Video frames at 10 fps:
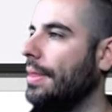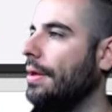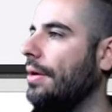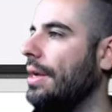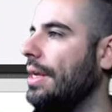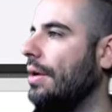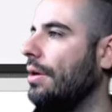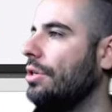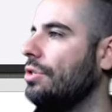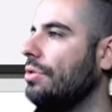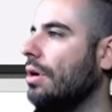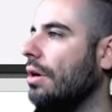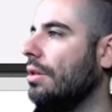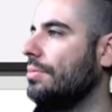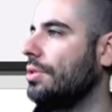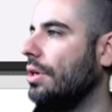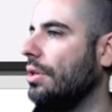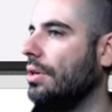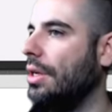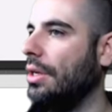all right, now our two columns are
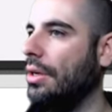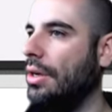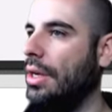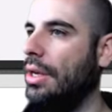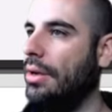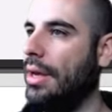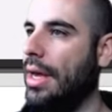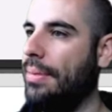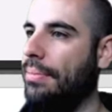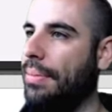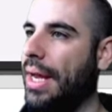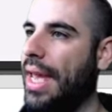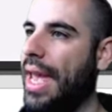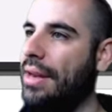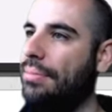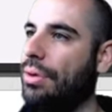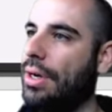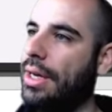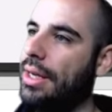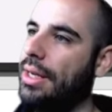looking good. And But I can
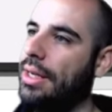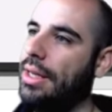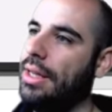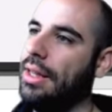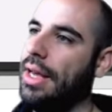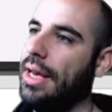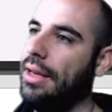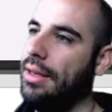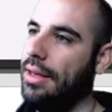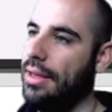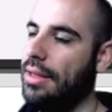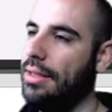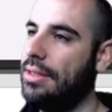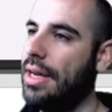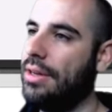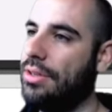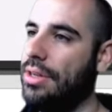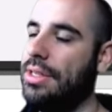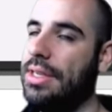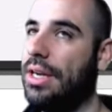put like styles on
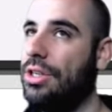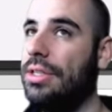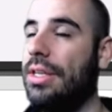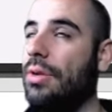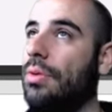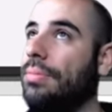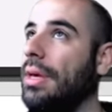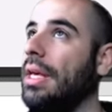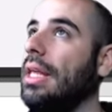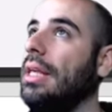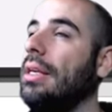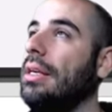the sections that would be